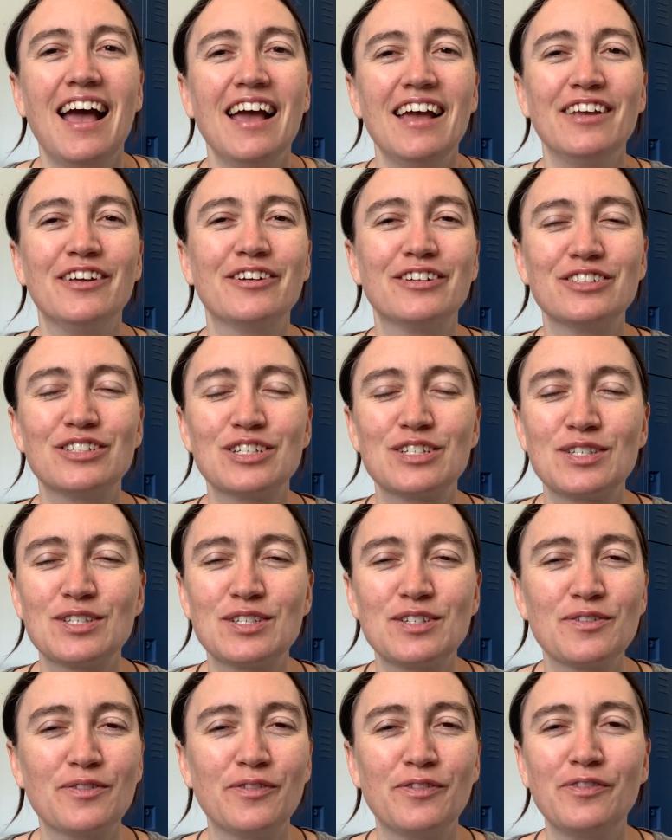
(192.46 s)
you can
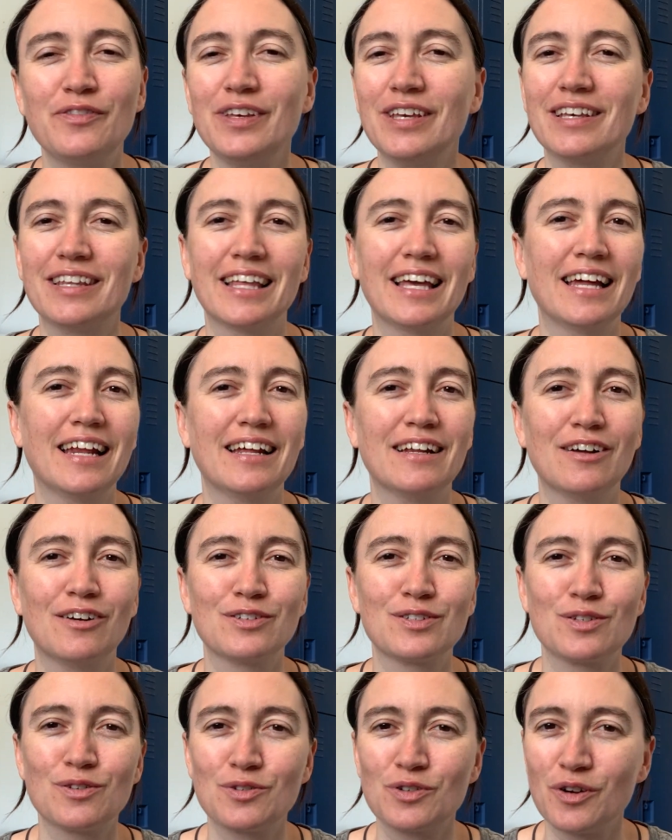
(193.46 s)
just feel it, and
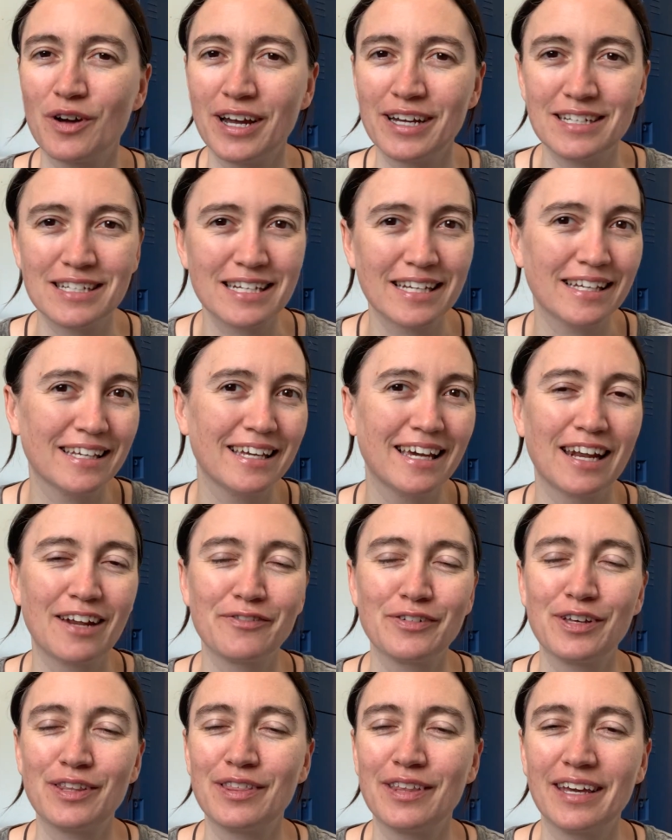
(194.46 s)
also trying to get
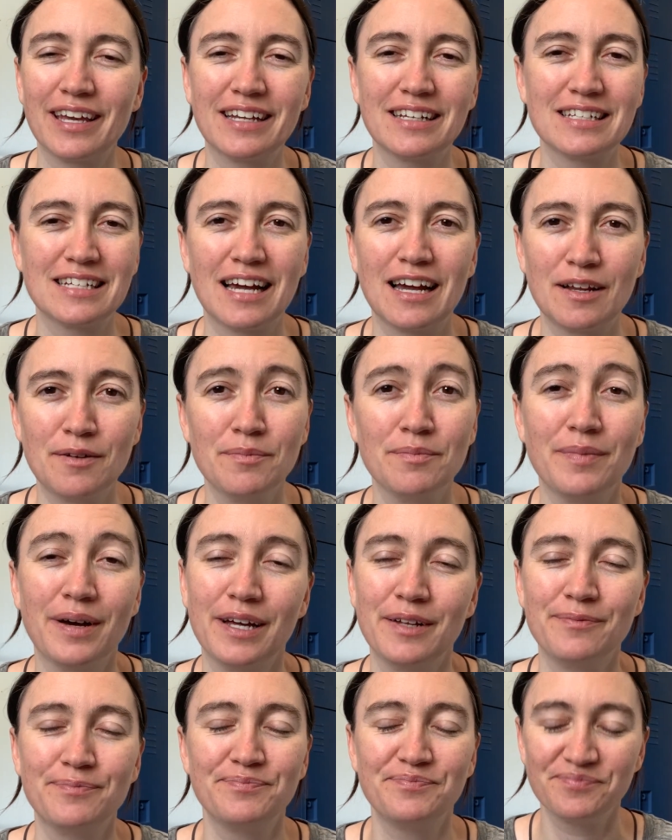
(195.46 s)
everything done.
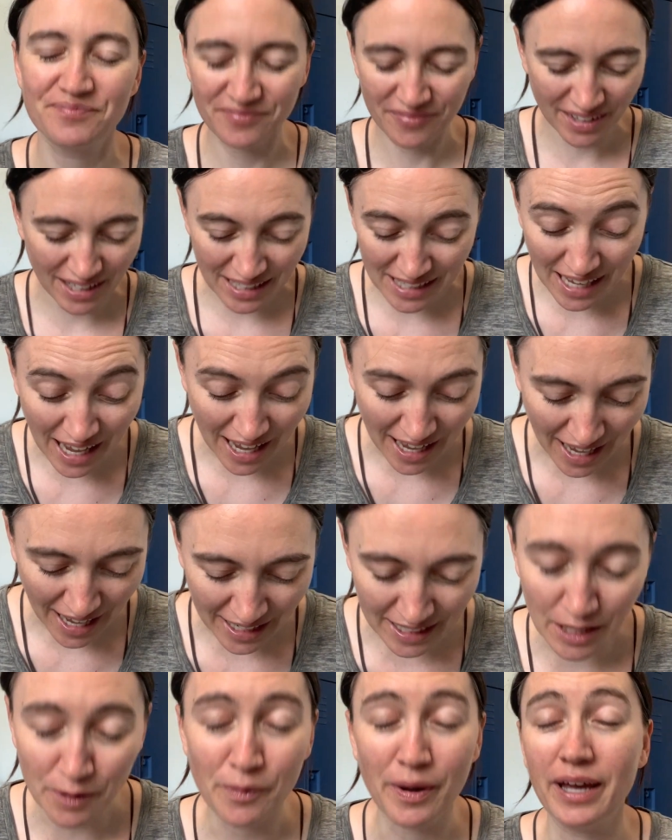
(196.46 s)
But yeah,
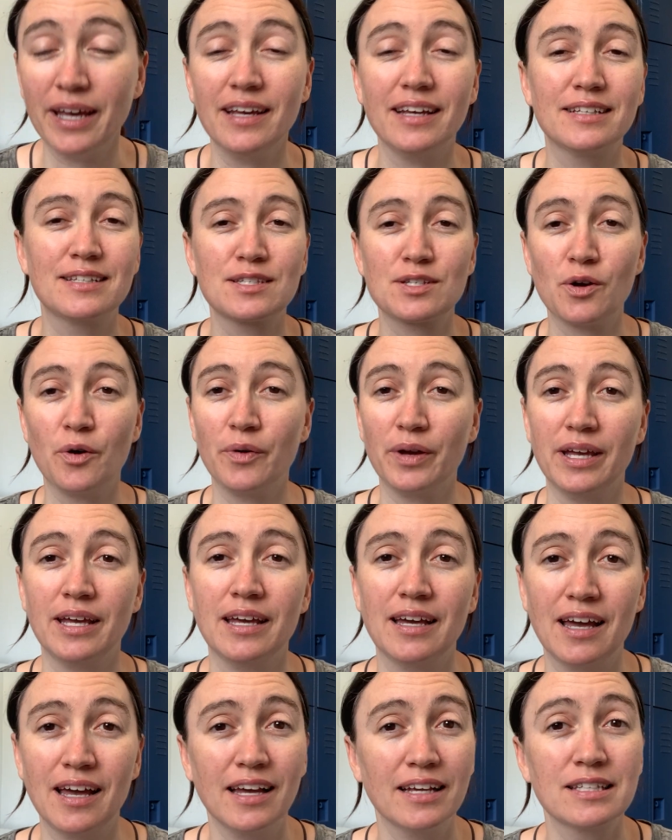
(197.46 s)
anyway, it's going
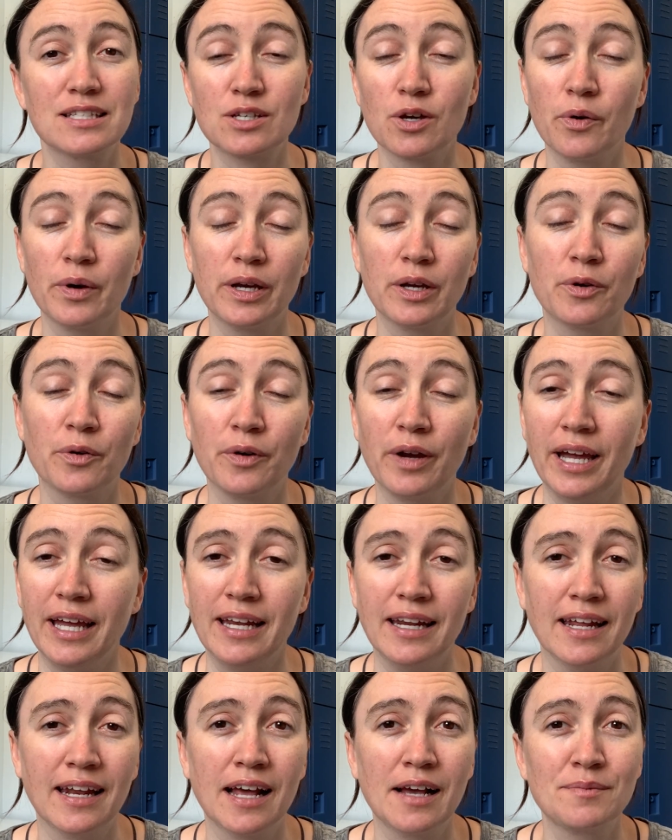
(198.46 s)
great,
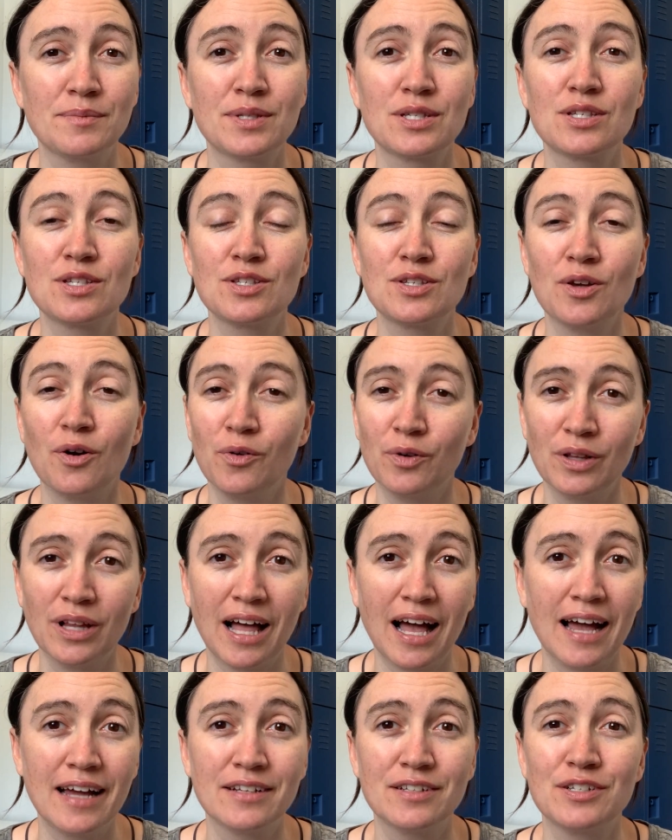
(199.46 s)
and I'm so
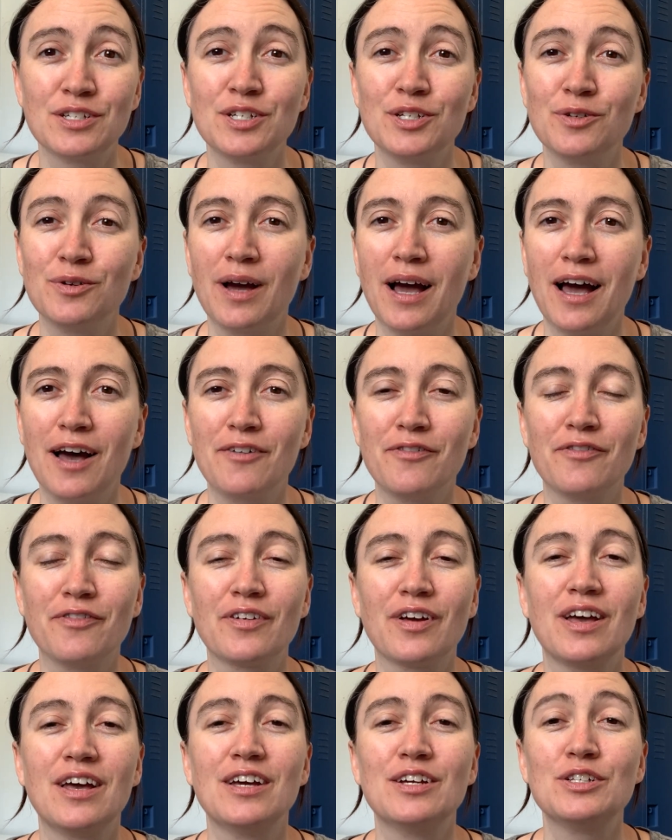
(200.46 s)
glad
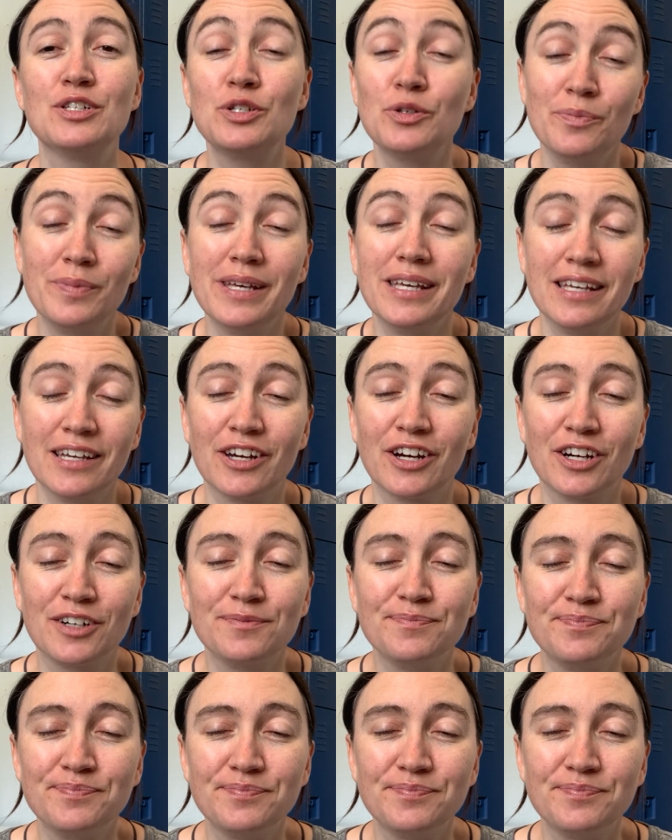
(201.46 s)
to be here.